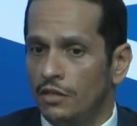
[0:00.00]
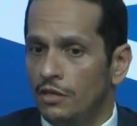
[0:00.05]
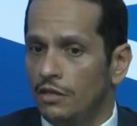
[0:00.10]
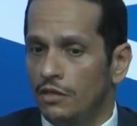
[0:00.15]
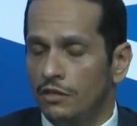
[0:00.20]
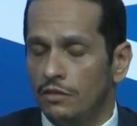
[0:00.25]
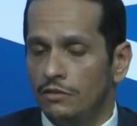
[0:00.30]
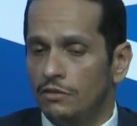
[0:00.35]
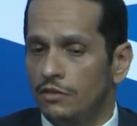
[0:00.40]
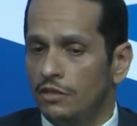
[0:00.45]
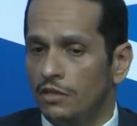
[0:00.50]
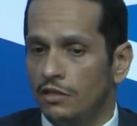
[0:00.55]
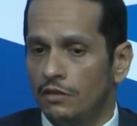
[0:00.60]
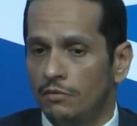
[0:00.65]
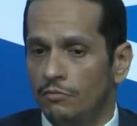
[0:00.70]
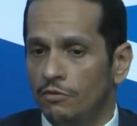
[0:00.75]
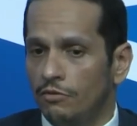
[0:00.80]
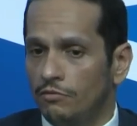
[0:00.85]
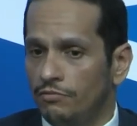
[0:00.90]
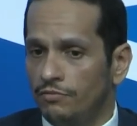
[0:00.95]
In terms
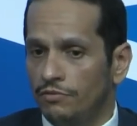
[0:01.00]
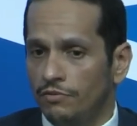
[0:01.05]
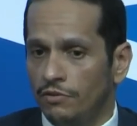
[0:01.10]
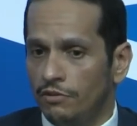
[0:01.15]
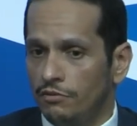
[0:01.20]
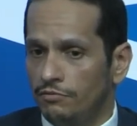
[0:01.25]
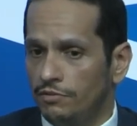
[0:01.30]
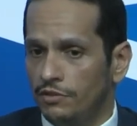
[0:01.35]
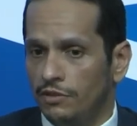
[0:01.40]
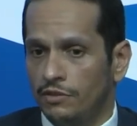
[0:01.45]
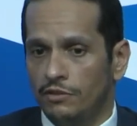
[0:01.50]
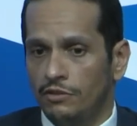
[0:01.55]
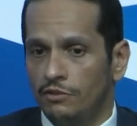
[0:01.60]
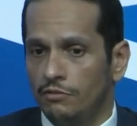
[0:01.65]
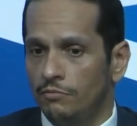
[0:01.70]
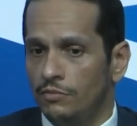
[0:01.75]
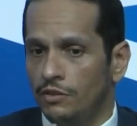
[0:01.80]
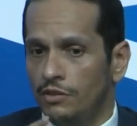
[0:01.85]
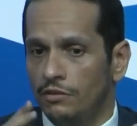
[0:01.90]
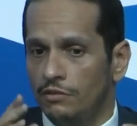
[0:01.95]
of, of
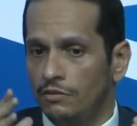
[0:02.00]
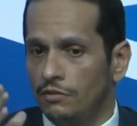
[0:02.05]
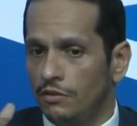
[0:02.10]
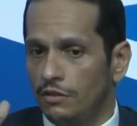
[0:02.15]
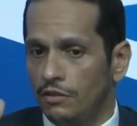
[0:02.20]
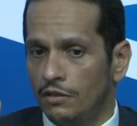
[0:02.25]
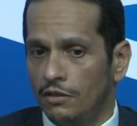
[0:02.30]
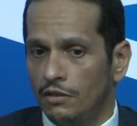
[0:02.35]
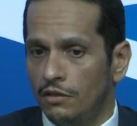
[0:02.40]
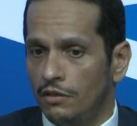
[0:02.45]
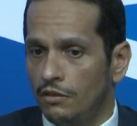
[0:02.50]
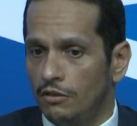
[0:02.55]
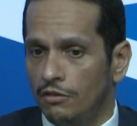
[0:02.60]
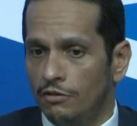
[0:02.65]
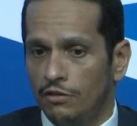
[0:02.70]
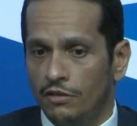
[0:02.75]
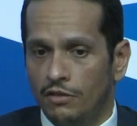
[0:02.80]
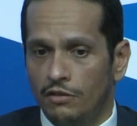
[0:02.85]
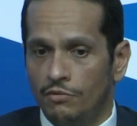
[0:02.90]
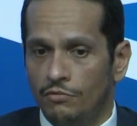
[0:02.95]
economy,
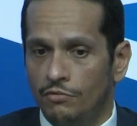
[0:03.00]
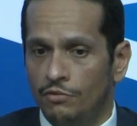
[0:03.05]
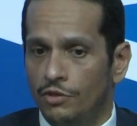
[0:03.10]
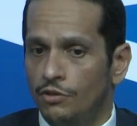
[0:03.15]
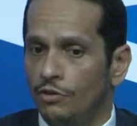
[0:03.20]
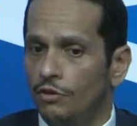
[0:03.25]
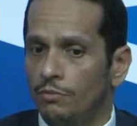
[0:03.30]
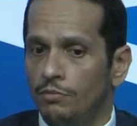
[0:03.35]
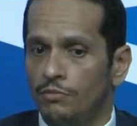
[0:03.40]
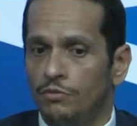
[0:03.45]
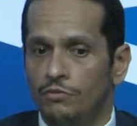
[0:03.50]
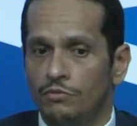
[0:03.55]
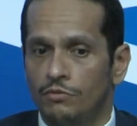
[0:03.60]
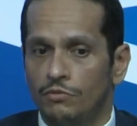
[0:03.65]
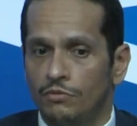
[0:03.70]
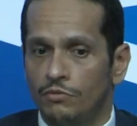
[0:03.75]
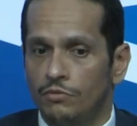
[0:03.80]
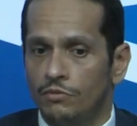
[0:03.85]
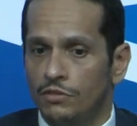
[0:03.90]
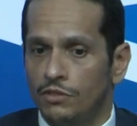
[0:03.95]
uh, we hope
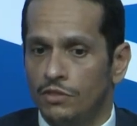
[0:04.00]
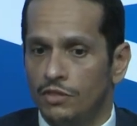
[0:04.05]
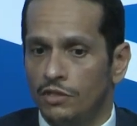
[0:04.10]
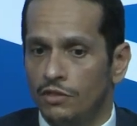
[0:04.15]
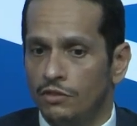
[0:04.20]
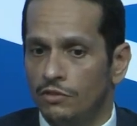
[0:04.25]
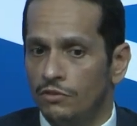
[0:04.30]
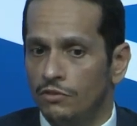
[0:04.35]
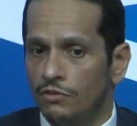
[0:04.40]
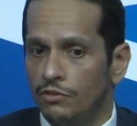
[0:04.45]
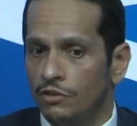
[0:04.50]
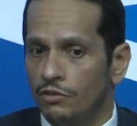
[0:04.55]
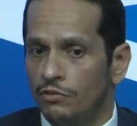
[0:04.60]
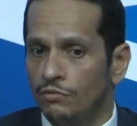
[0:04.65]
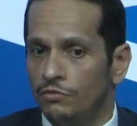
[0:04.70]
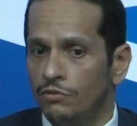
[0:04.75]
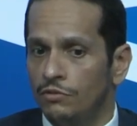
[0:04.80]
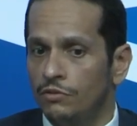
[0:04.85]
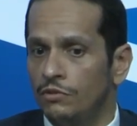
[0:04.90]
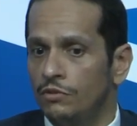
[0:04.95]
to see
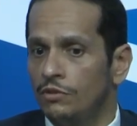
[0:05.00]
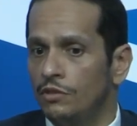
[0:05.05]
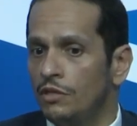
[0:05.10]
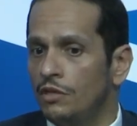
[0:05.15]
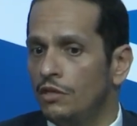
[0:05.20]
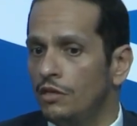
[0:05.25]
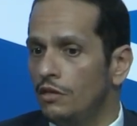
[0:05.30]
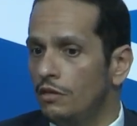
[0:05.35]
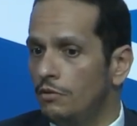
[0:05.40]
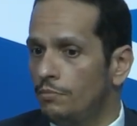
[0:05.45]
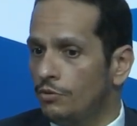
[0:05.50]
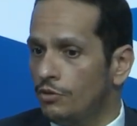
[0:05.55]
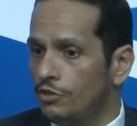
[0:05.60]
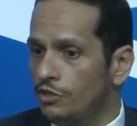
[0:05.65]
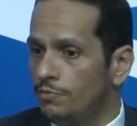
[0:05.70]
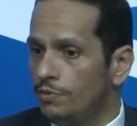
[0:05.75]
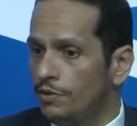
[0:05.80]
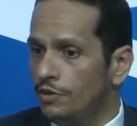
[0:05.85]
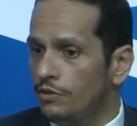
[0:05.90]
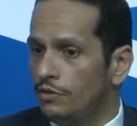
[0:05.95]
continued
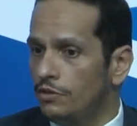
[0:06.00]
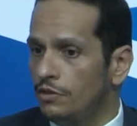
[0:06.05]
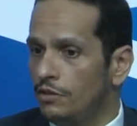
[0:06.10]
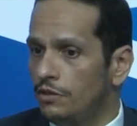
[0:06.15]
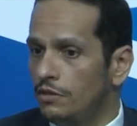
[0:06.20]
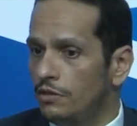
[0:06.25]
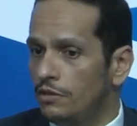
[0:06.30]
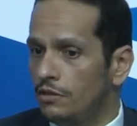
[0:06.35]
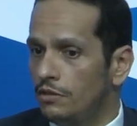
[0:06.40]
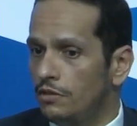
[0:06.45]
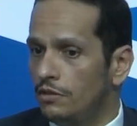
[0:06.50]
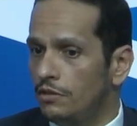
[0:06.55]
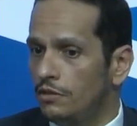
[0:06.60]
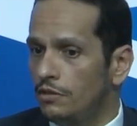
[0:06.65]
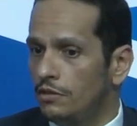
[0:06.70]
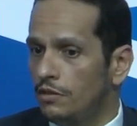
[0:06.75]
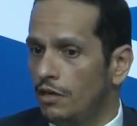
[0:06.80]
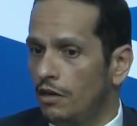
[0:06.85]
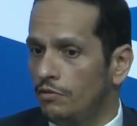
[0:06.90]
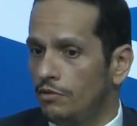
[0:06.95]
prosperity in,
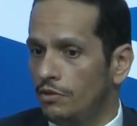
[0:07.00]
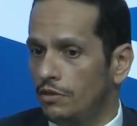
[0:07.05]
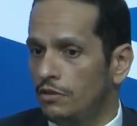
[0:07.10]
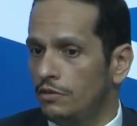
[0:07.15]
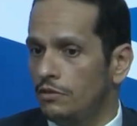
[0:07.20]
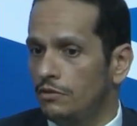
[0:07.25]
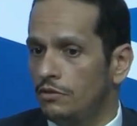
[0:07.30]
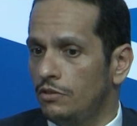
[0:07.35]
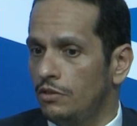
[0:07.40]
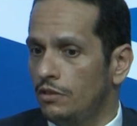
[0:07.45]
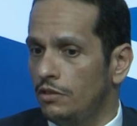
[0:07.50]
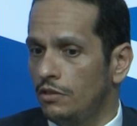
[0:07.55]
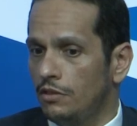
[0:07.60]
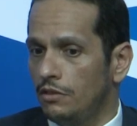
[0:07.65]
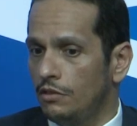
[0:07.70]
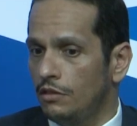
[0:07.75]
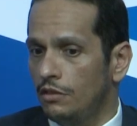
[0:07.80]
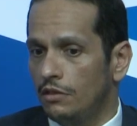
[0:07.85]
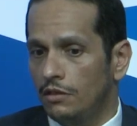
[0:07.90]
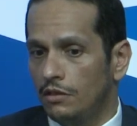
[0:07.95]
in our country,
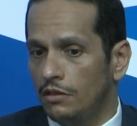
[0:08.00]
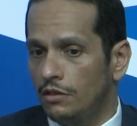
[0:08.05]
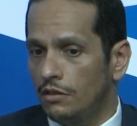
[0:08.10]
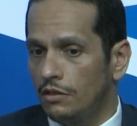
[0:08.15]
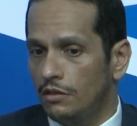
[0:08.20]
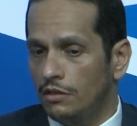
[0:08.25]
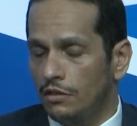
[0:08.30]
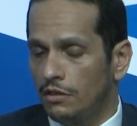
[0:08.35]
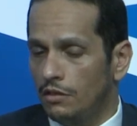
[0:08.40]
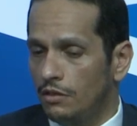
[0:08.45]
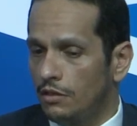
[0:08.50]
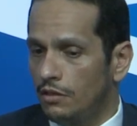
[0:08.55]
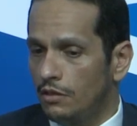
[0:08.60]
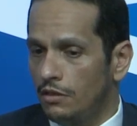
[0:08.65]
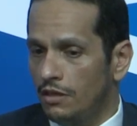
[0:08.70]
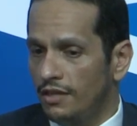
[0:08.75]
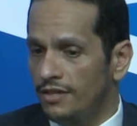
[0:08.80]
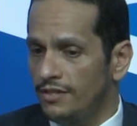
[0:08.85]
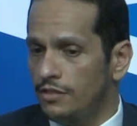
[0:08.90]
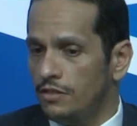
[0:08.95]
uh,
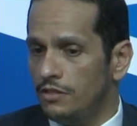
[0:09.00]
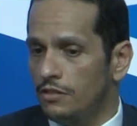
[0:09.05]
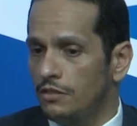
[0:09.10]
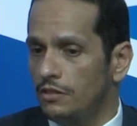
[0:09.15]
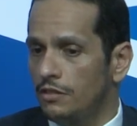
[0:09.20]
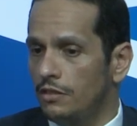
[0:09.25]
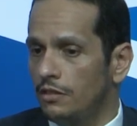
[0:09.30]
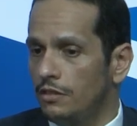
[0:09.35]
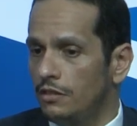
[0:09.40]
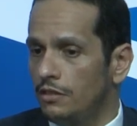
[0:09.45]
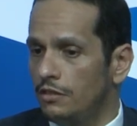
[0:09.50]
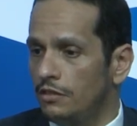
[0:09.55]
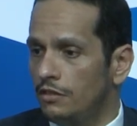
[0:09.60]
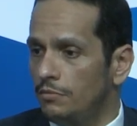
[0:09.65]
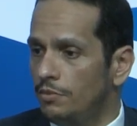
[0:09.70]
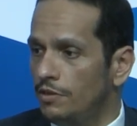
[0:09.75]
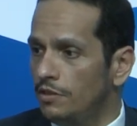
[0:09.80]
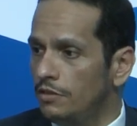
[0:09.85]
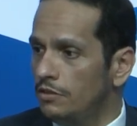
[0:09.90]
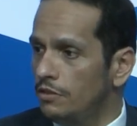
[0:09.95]
less
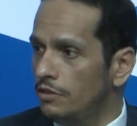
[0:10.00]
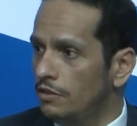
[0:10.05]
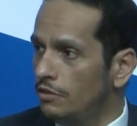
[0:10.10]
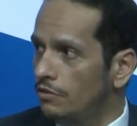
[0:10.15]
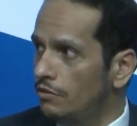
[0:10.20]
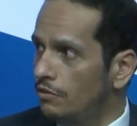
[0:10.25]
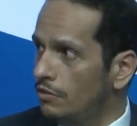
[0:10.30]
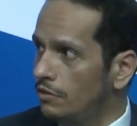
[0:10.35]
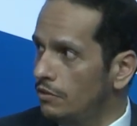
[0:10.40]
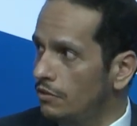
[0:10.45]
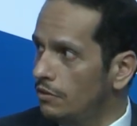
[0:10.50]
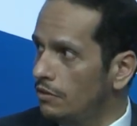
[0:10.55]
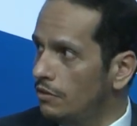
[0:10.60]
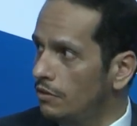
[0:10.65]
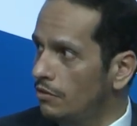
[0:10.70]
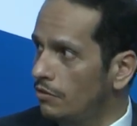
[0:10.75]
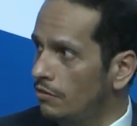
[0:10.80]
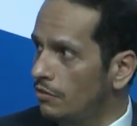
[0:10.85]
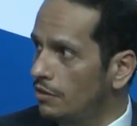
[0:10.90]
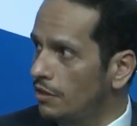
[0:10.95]
depending on,
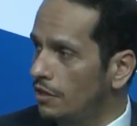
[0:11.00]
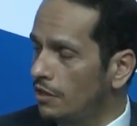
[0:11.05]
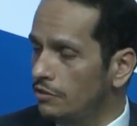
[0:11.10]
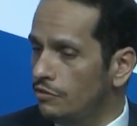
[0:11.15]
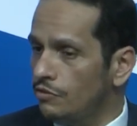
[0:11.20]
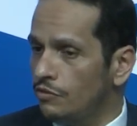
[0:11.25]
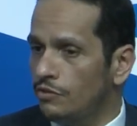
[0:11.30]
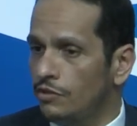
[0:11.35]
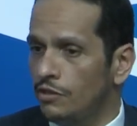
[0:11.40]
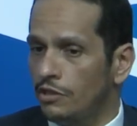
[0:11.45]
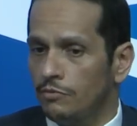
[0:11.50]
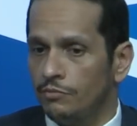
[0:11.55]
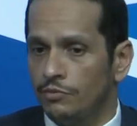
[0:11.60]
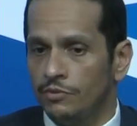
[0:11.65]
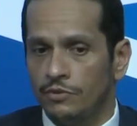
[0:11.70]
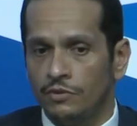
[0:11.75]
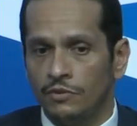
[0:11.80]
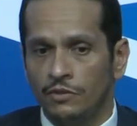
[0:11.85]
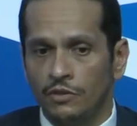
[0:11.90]
on hydrocarbon,